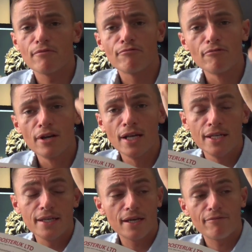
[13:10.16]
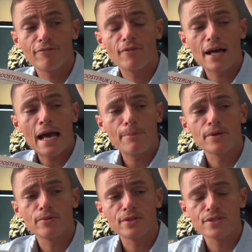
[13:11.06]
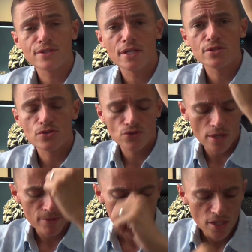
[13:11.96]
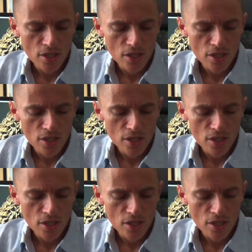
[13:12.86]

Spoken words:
really happy with this NATO strap.